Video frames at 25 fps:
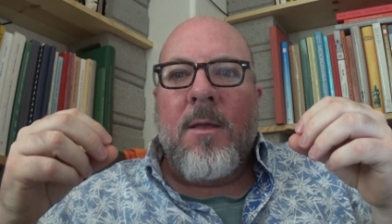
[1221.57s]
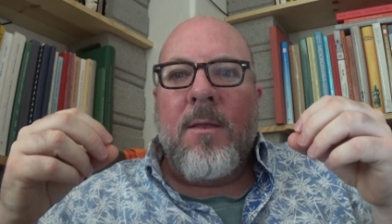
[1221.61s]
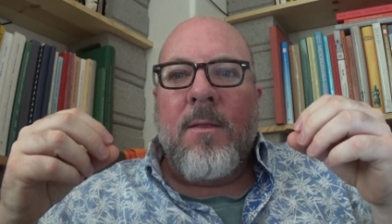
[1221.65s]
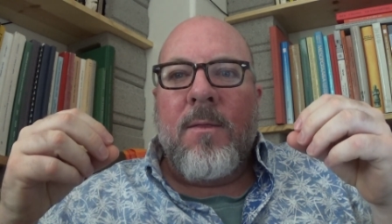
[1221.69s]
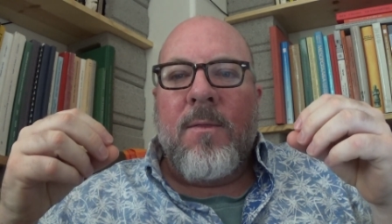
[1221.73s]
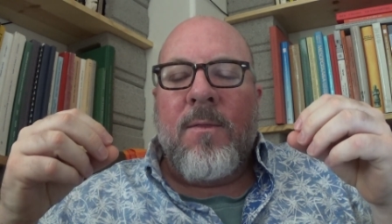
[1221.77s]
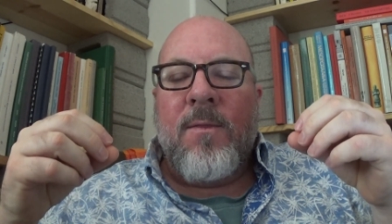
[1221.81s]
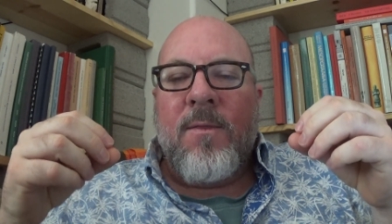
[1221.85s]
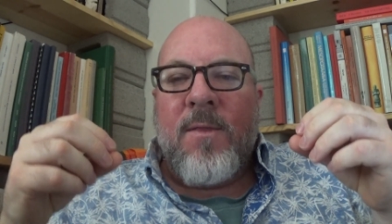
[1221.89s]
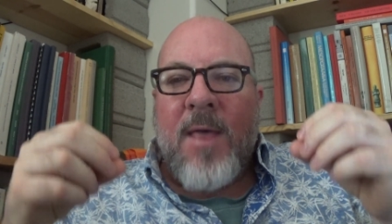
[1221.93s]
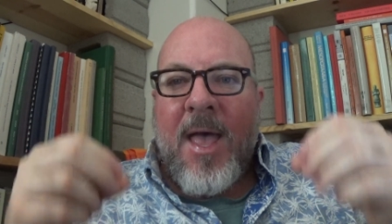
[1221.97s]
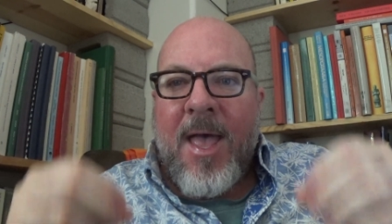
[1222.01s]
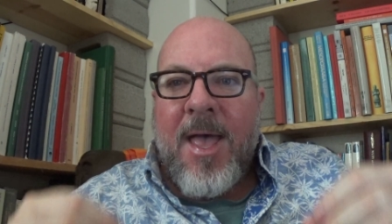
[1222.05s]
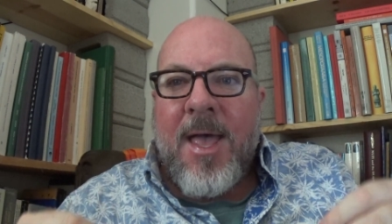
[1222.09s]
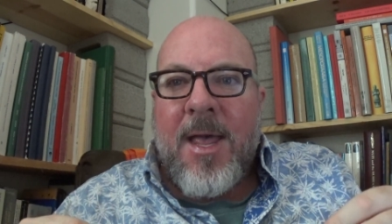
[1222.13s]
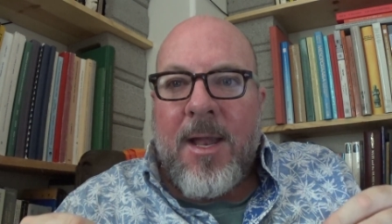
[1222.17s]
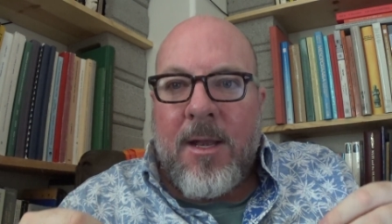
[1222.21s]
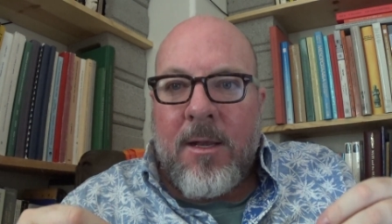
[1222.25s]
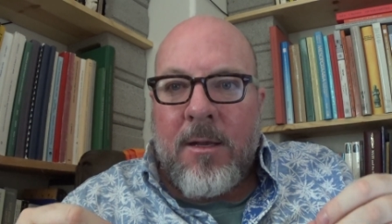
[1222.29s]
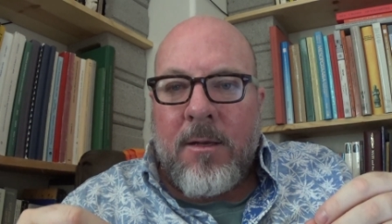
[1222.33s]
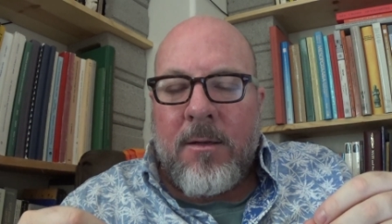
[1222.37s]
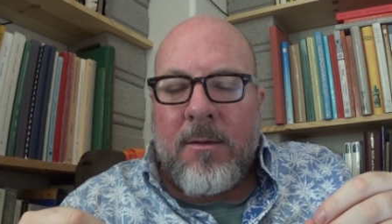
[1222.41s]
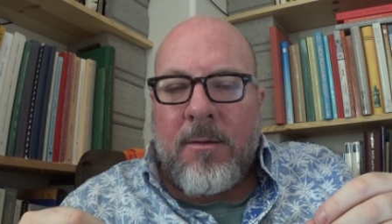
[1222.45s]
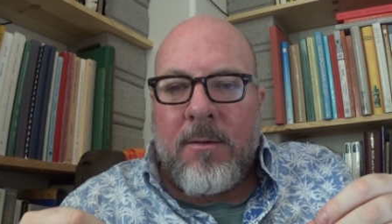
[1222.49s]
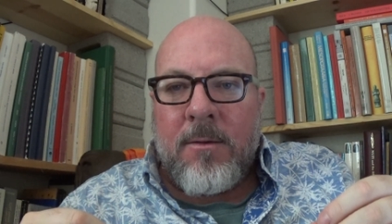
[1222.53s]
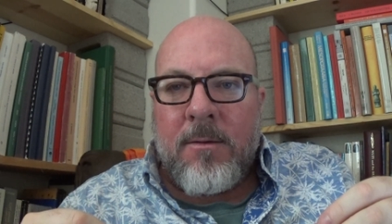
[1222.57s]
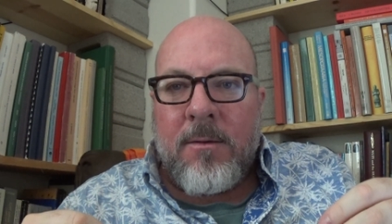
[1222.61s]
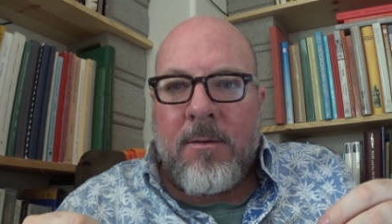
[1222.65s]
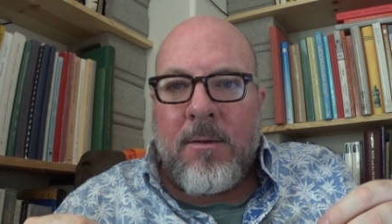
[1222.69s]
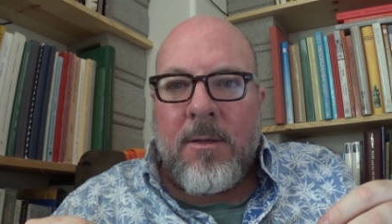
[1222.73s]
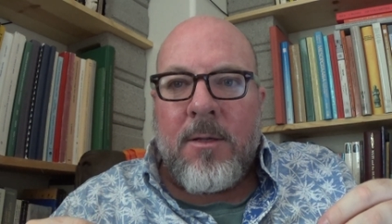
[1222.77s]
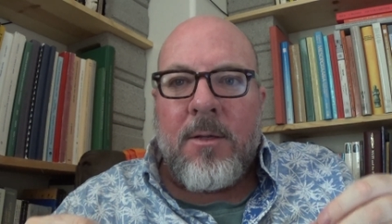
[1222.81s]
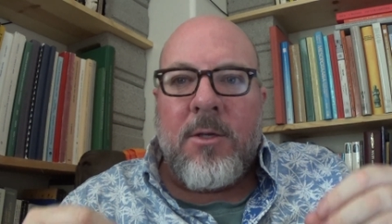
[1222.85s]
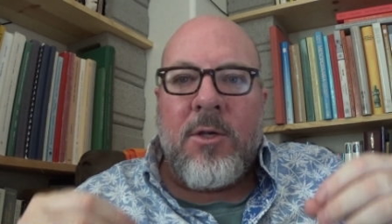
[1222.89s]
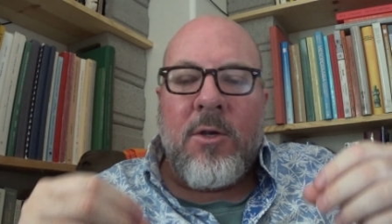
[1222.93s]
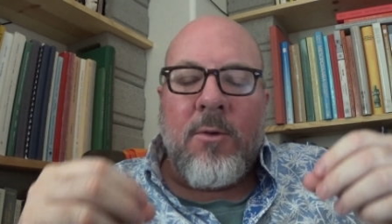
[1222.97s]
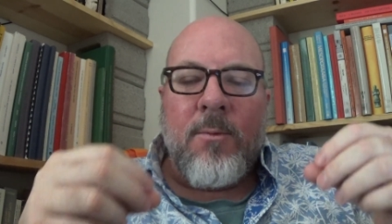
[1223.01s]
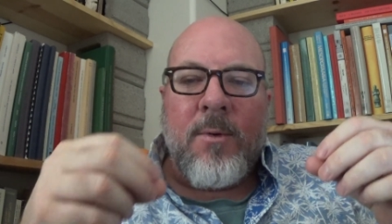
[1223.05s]
Then
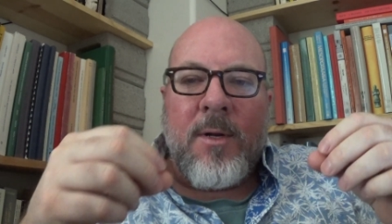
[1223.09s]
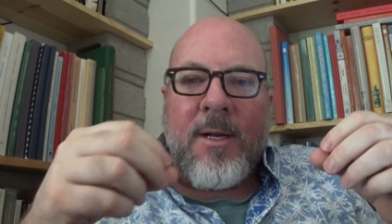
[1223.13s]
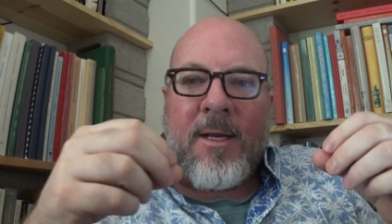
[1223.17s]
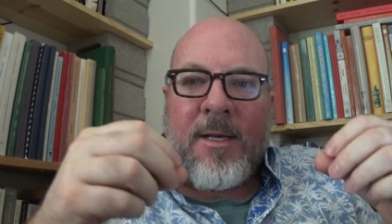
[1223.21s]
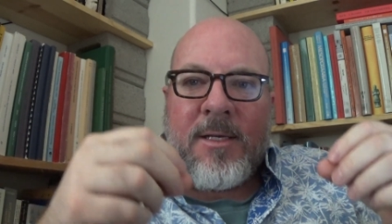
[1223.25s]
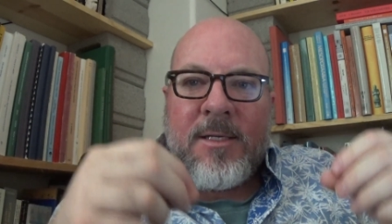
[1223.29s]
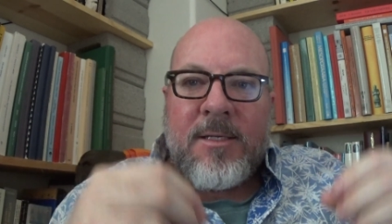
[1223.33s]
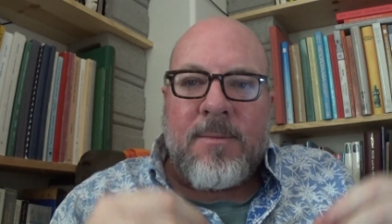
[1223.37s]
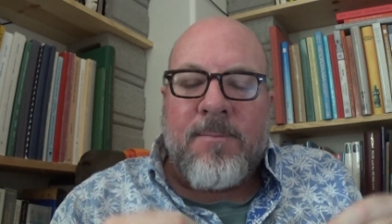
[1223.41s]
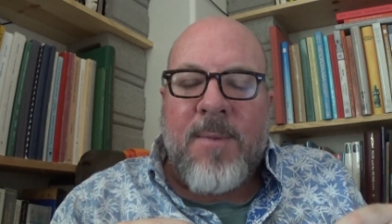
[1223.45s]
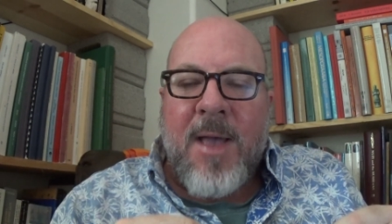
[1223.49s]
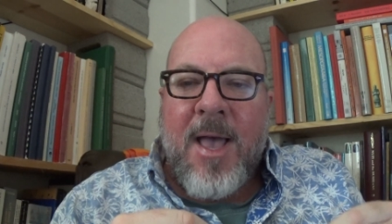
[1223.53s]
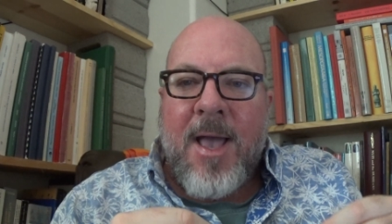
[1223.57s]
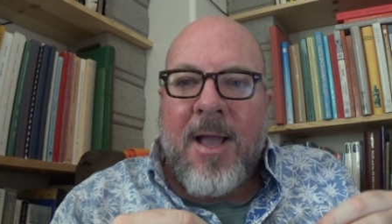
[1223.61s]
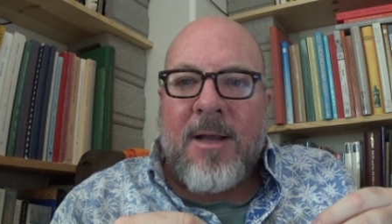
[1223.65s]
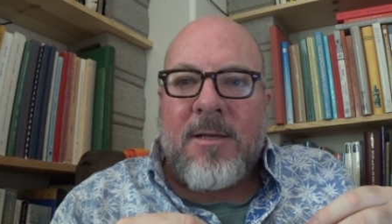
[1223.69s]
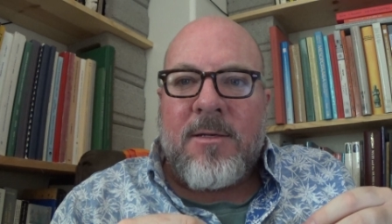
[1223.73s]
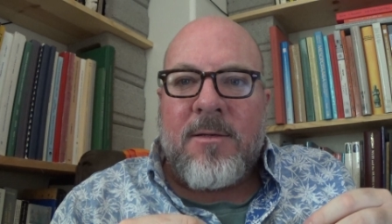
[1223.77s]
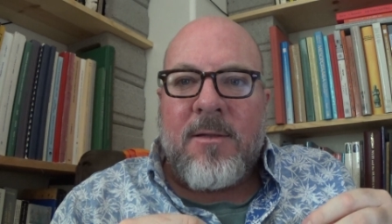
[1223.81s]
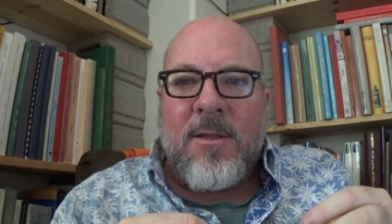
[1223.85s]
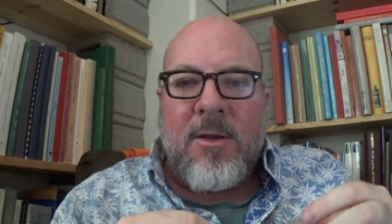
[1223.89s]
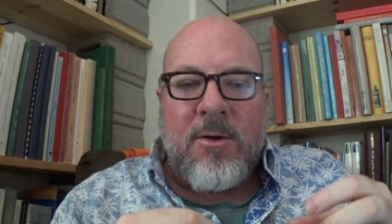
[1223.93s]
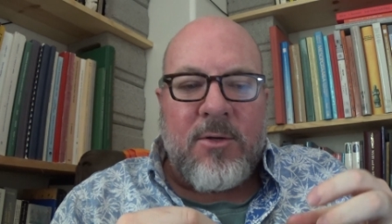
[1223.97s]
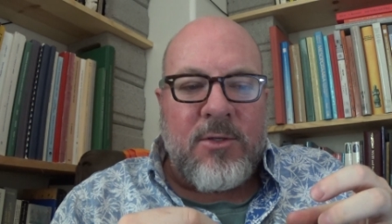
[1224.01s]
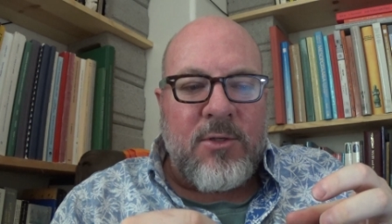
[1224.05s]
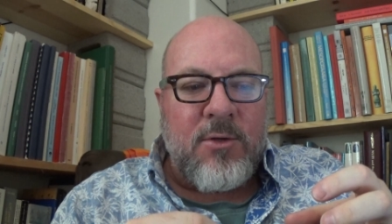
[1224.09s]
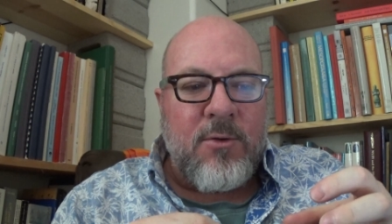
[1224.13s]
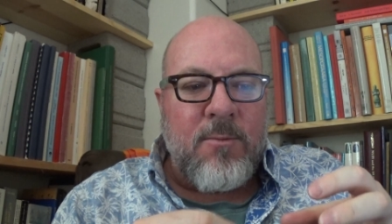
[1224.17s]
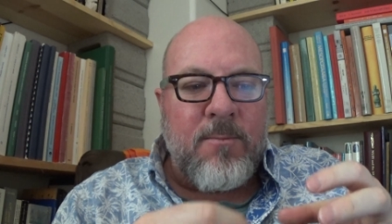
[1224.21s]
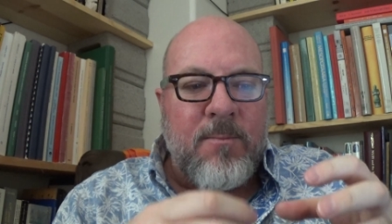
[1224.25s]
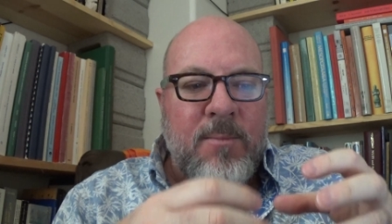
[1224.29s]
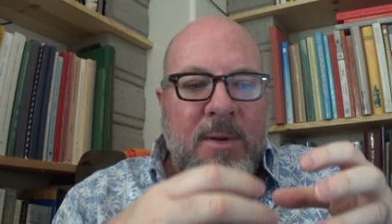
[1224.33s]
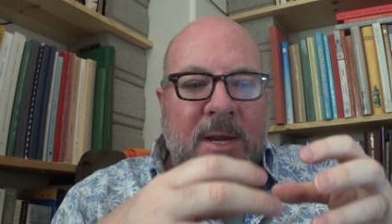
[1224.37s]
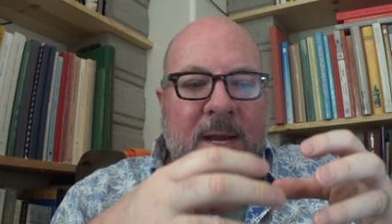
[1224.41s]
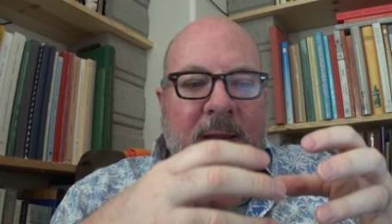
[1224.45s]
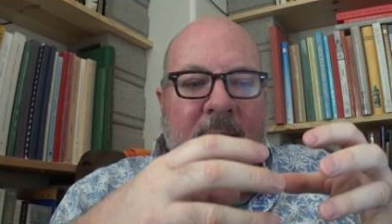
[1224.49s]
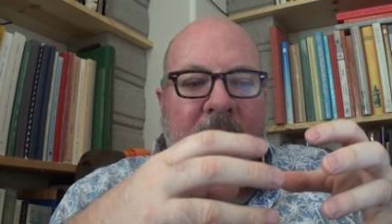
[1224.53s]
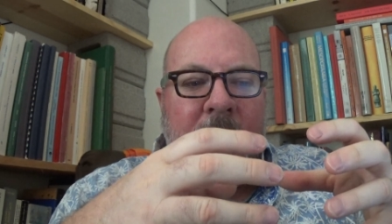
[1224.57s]
you would expect there to
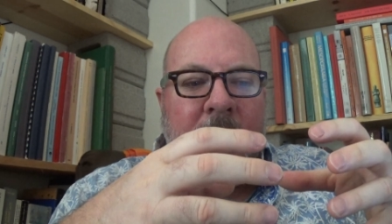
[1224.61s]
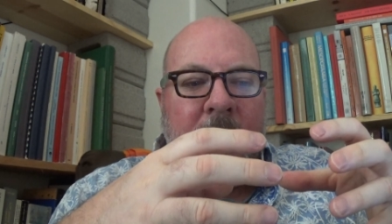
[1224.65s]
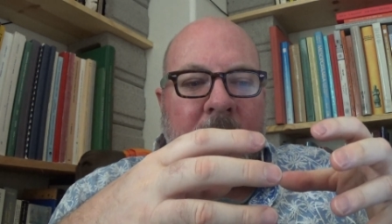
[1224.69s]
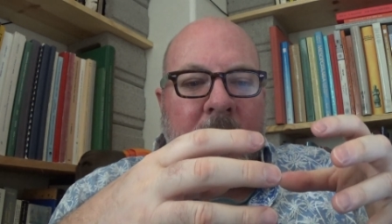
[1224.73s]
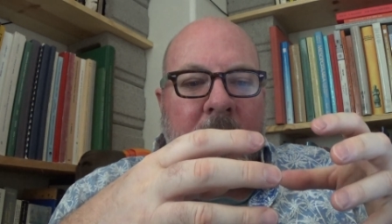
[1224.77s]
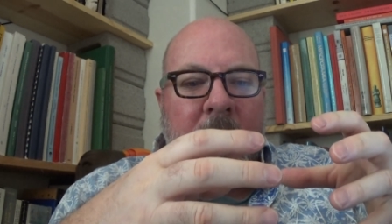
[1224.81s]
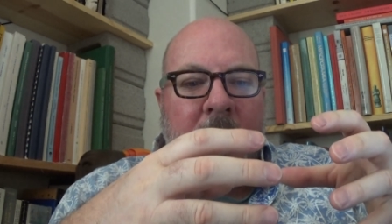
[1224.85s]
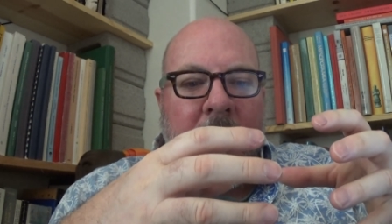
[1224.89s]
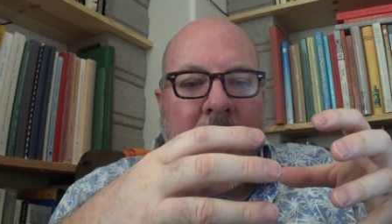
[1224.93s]
be